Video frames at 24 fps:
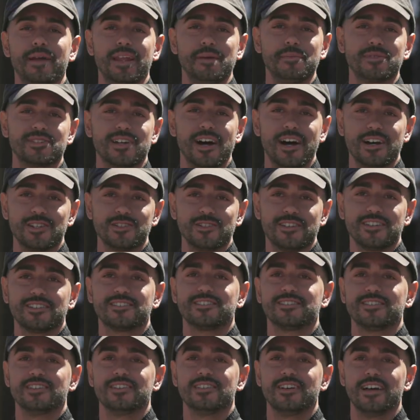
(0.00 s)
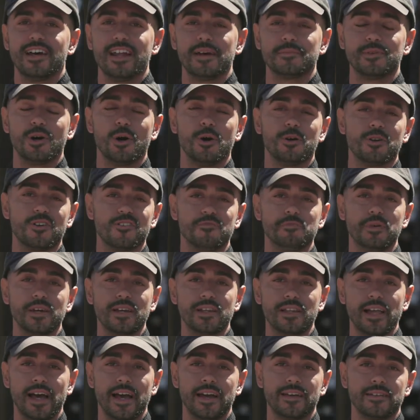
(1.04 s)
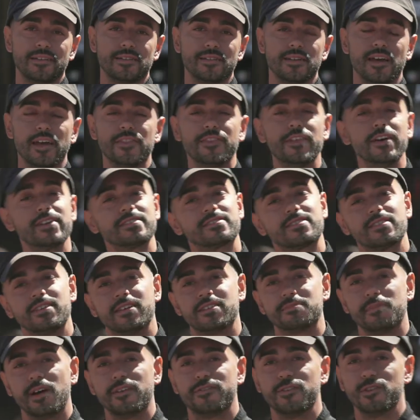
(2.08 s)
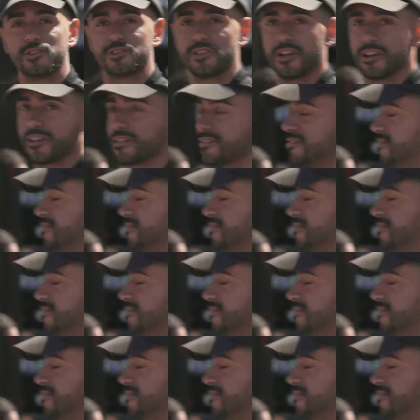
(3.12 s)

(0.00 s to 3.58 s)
My name is Andres, and I'm the owner of Pig Latin, and this is my food truck.